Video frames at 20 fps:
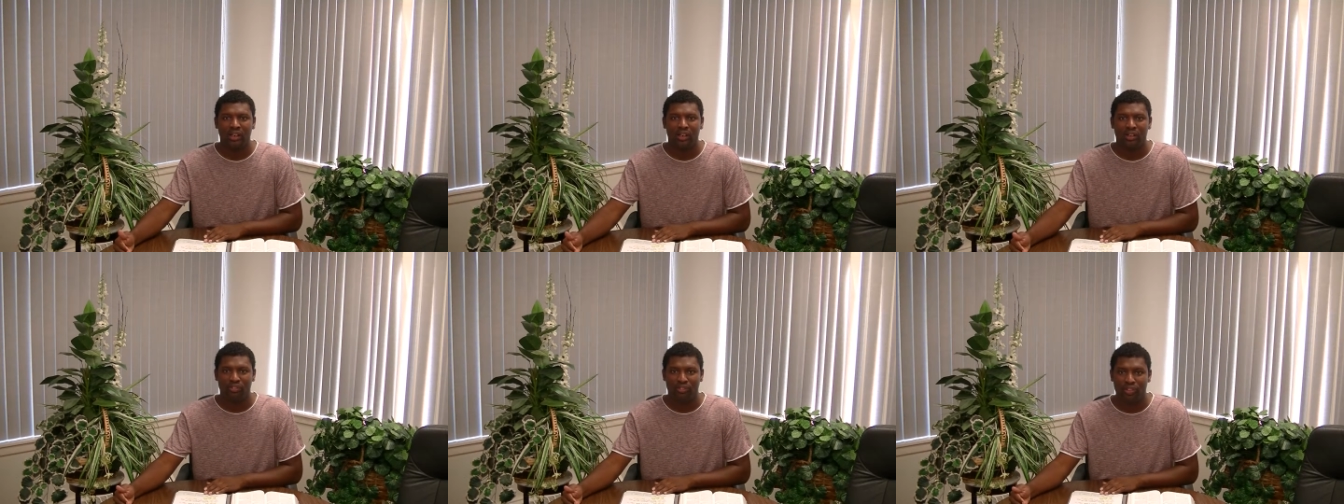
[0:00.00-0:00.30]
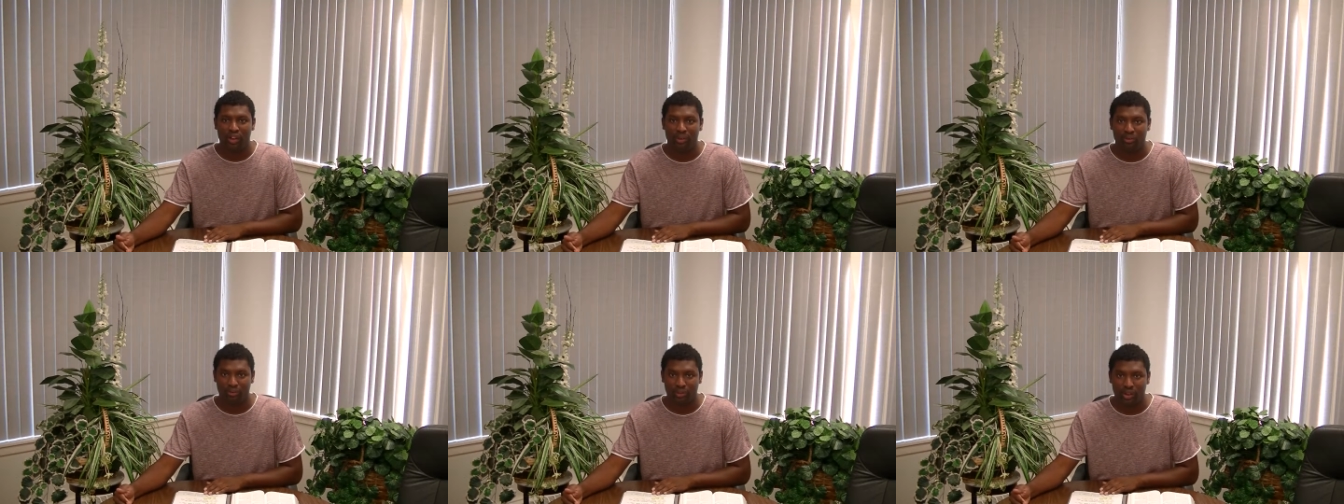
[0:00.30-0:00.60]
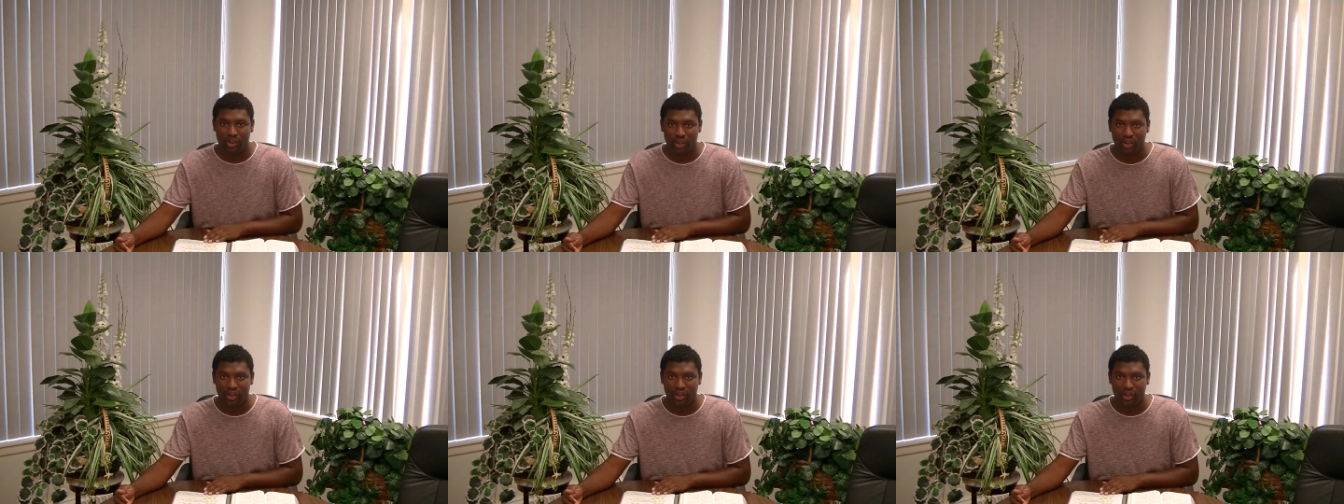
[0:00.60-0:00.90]
from the
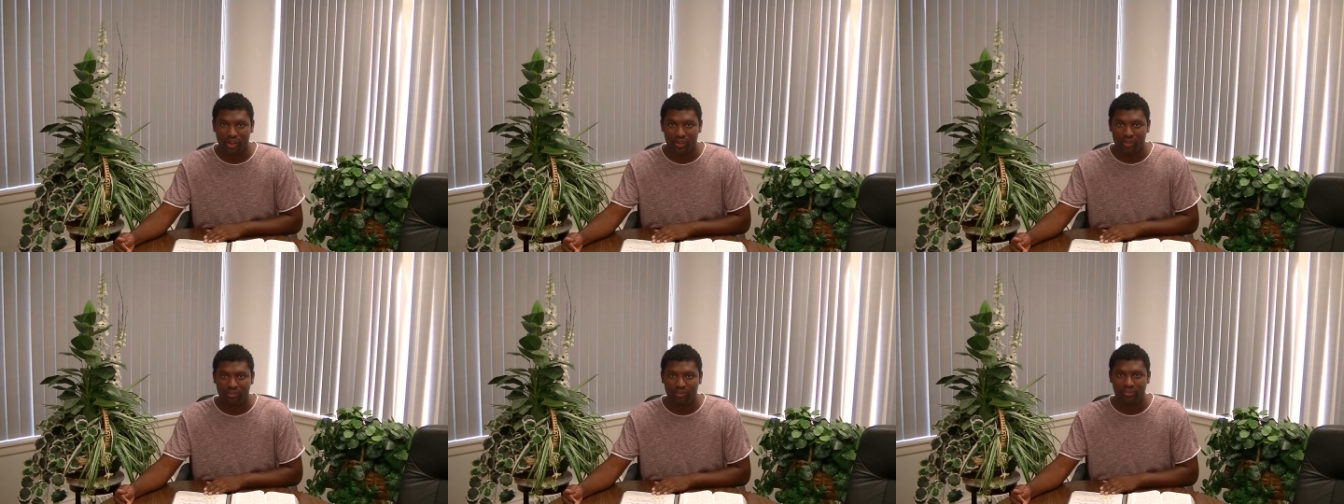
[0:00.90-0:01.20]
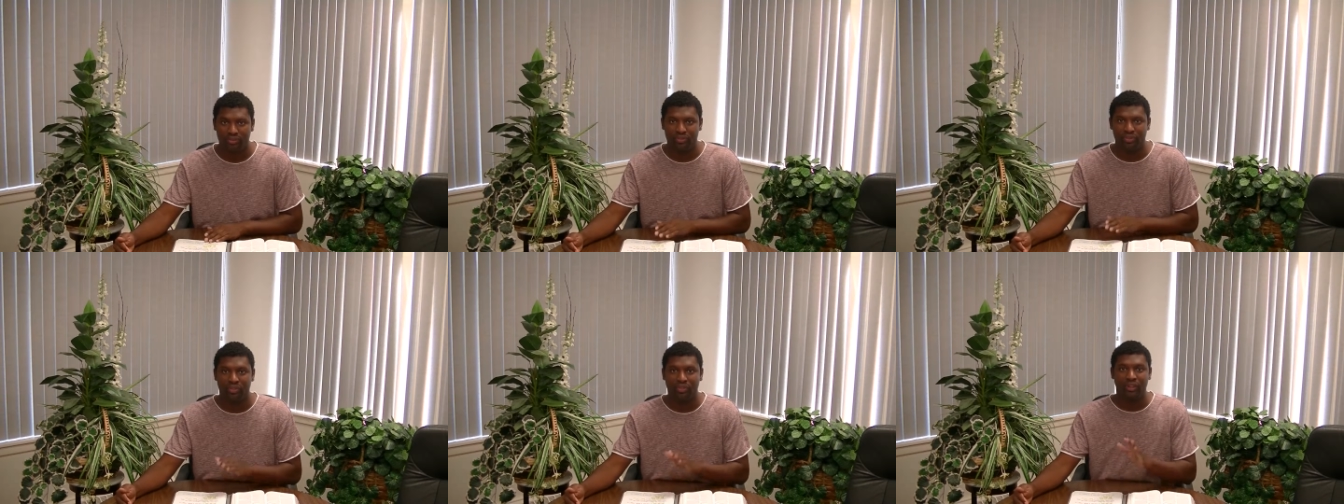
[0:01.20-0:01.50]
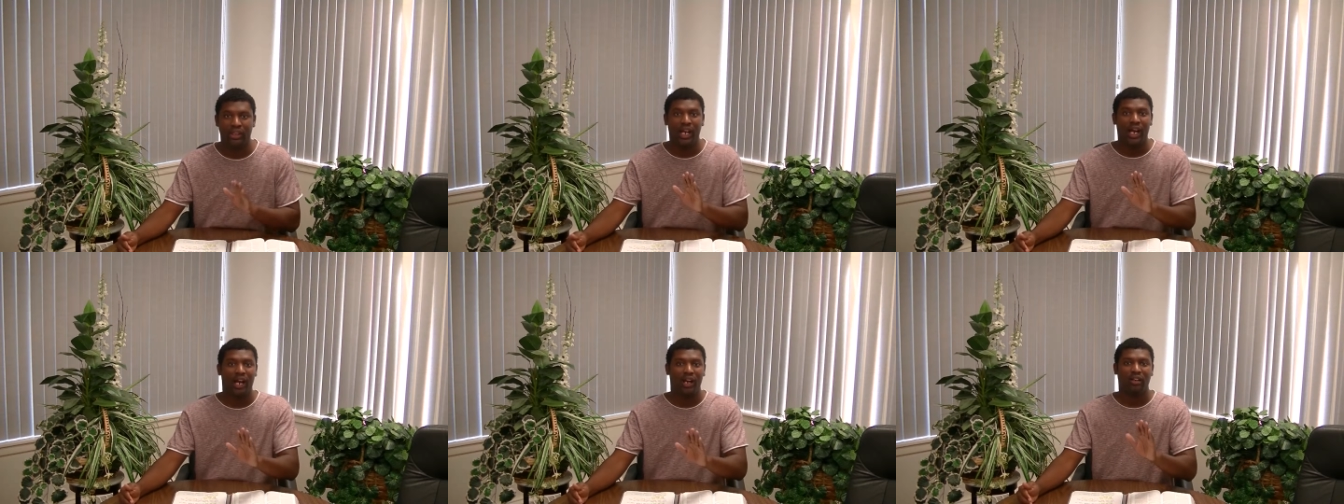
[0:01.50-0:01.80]
Lord.
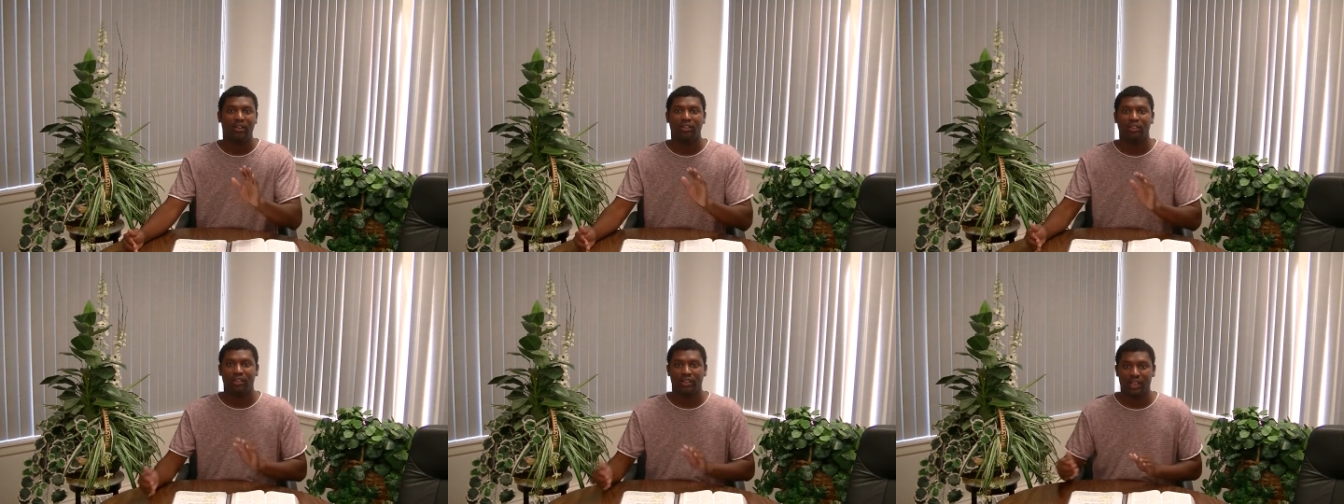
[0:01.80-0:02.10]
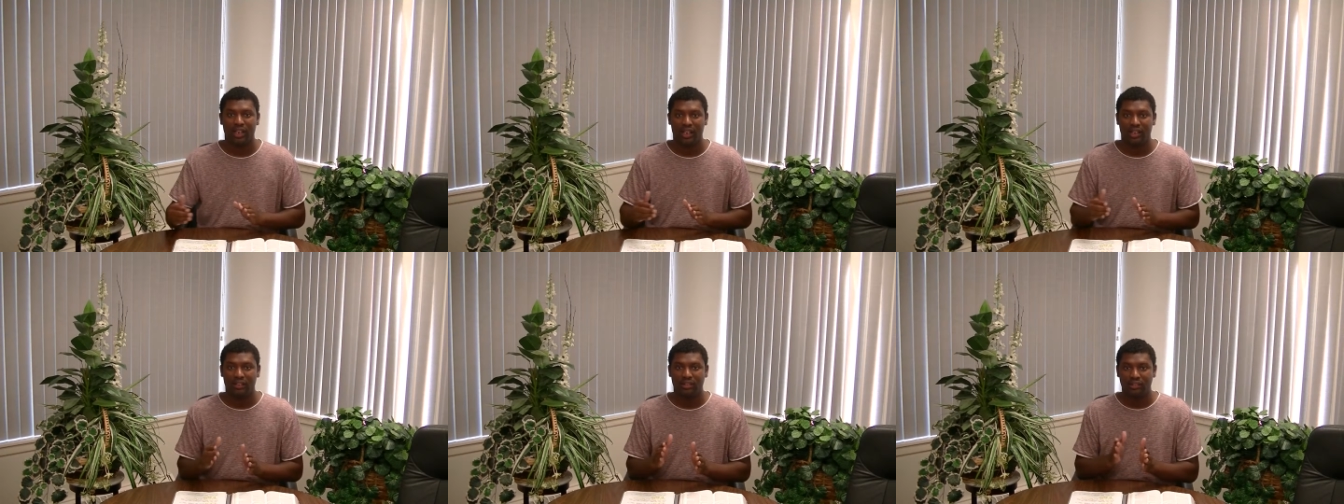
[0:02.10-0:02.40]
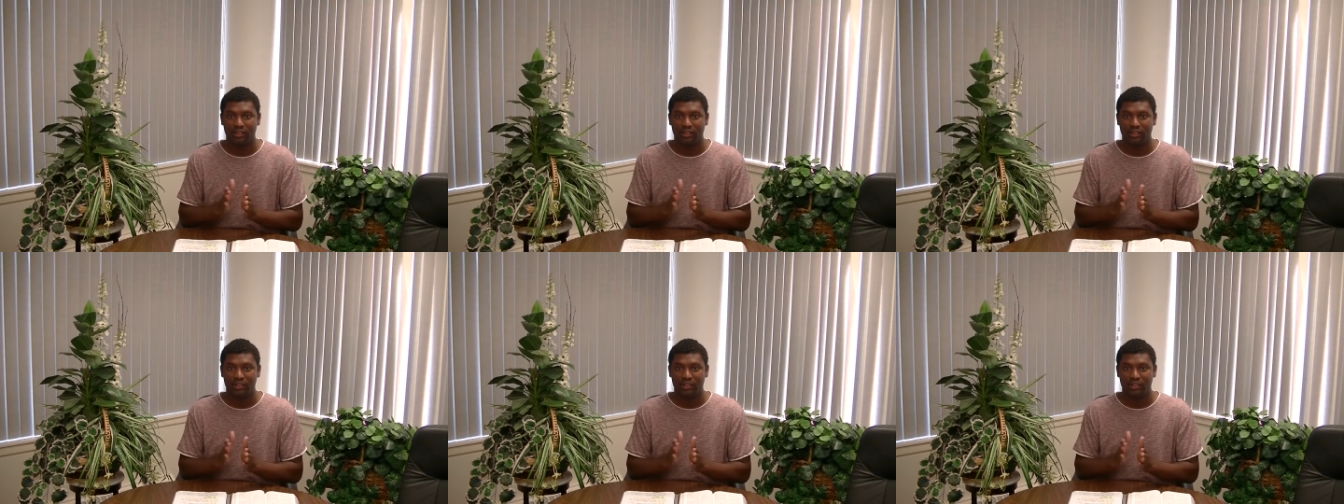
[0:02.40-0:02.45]
Doubt can